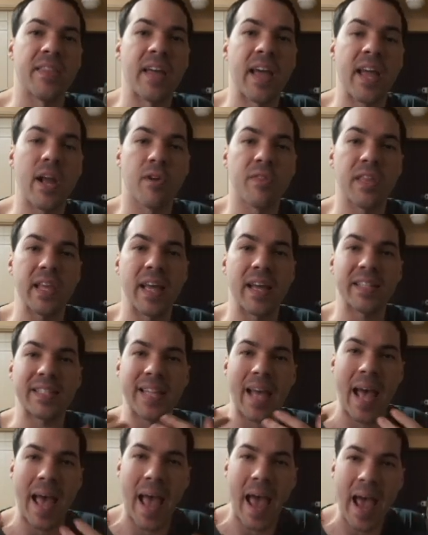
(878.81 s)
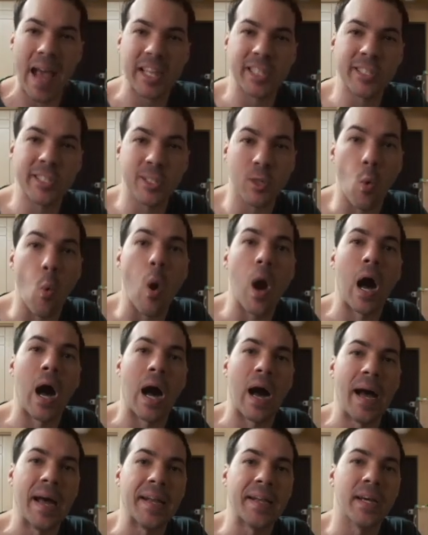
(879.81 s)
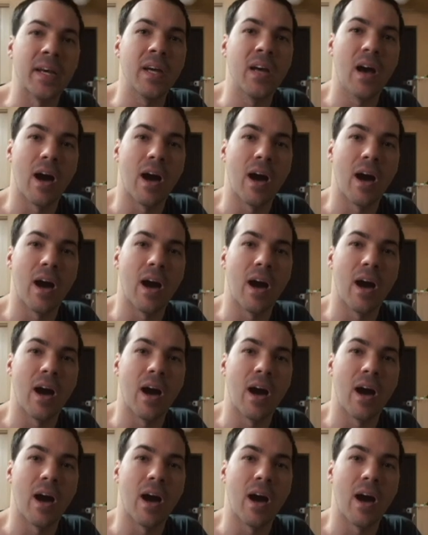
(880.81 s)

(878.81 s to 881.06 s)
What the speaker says: They are the attack squad